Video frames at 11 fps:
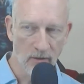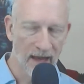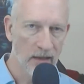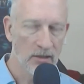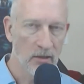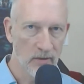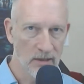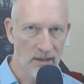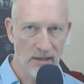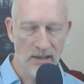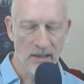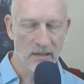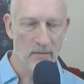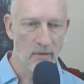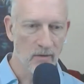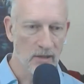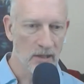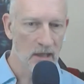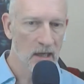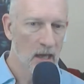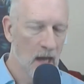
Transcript: that. So is listening to music.